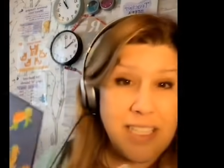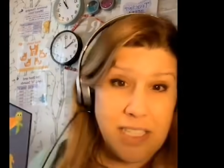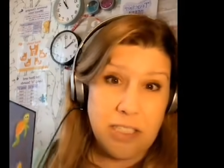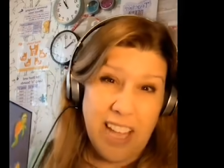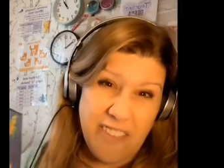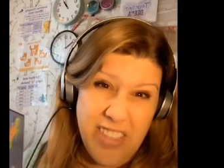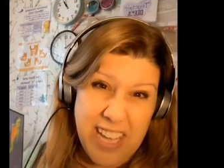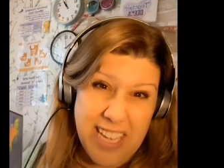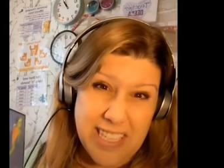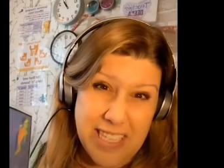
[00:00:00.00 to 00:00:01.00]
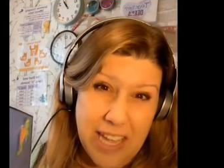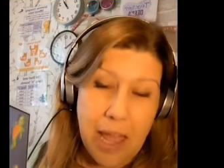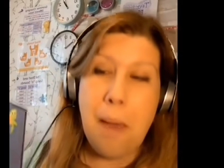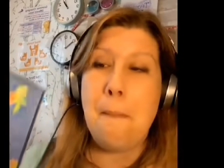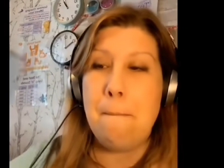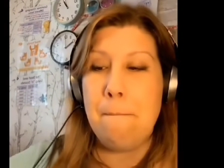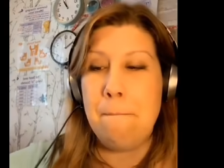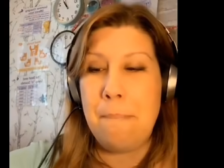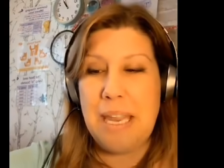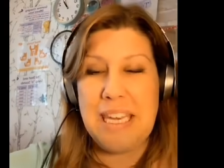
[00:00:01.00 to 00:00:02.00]
still love these,
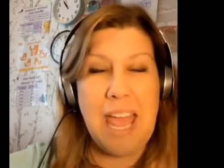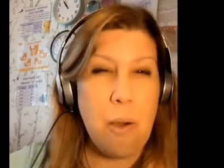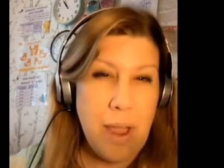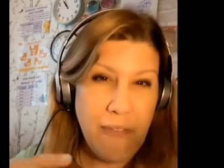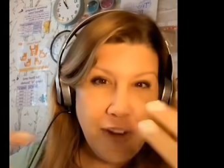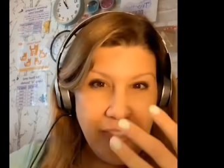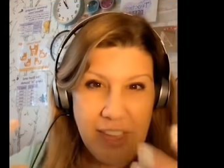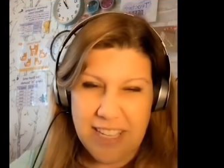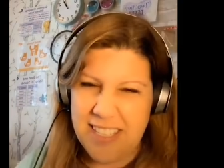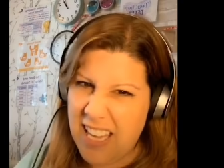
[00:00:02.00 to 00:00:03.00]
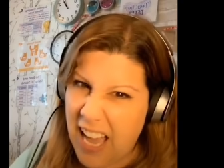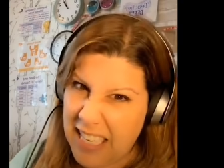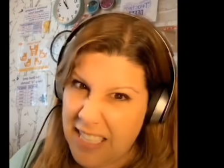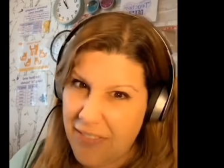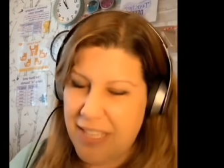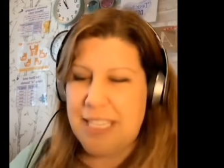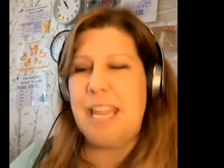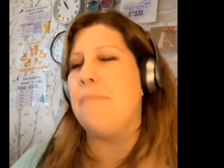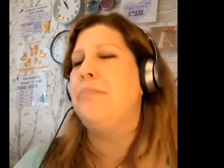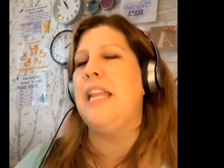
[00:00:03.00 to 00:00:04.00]
but now everything is kind of in the
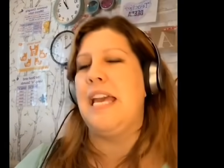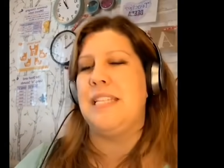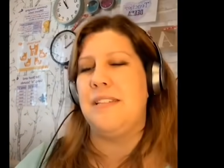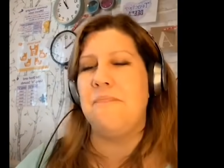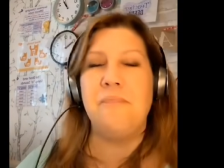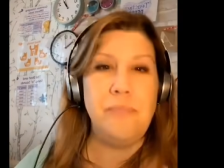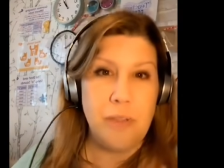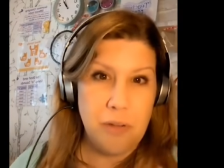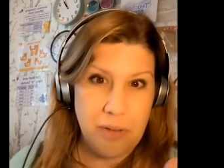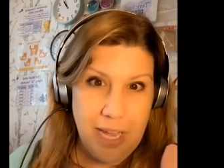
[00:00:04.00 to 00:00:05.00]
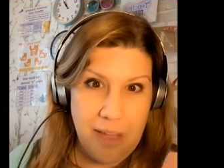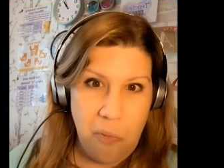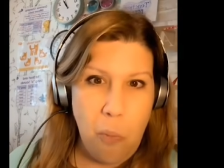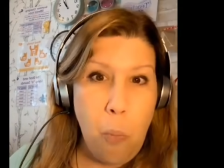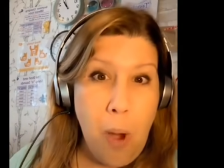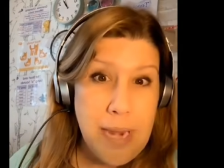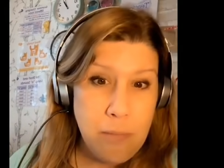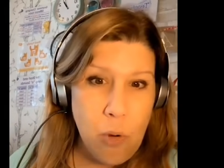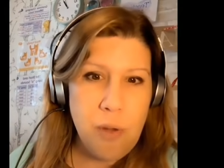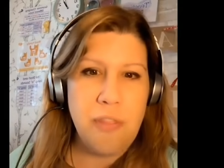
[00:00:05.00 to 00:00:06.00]
same place. Okay,
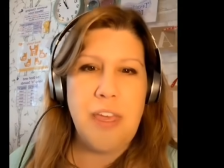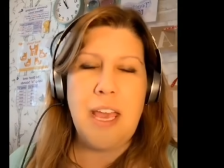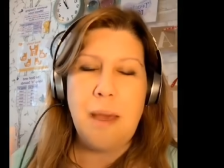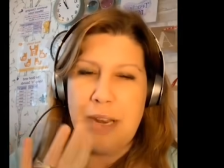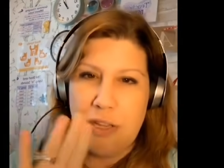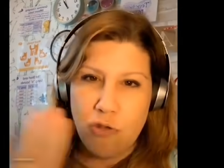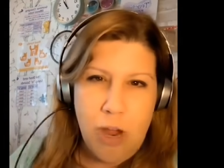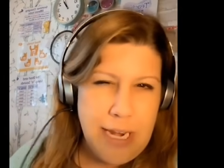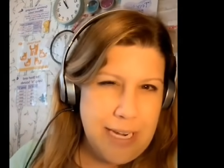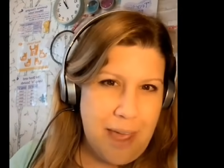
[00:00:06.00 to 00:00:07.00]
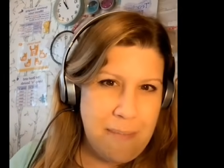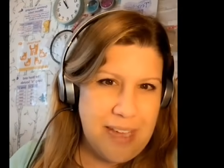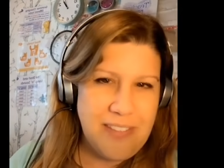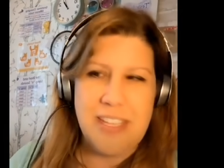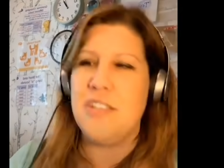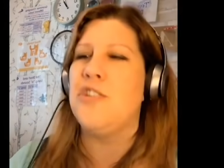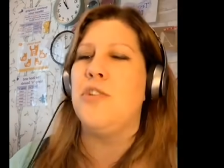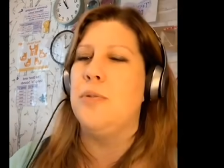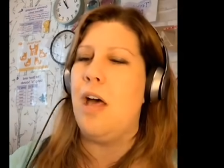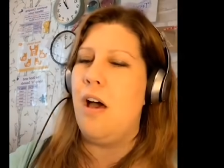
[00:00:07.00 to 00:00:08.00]
one more thing. I'm gonna try to not make this
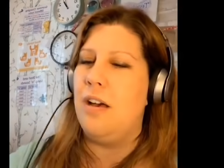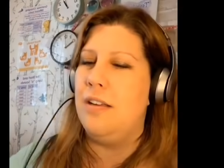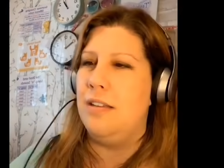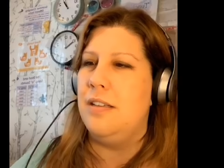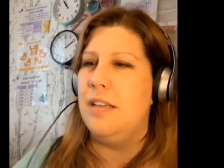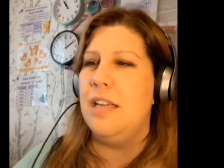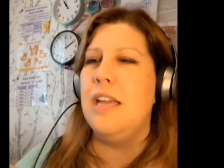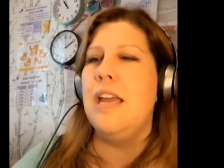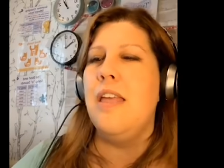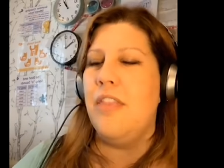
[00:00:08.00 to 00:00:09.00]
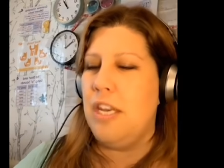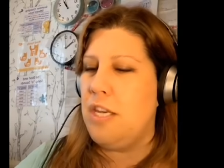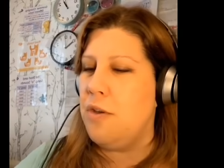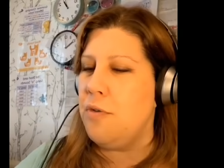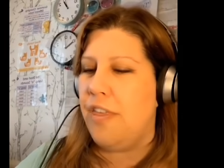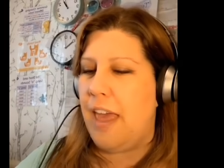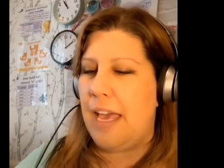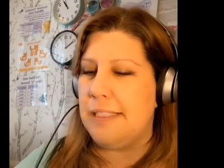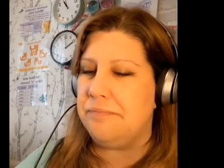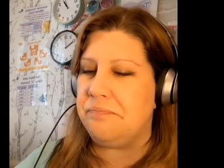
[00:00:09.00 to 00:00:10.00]
too long. The new thing,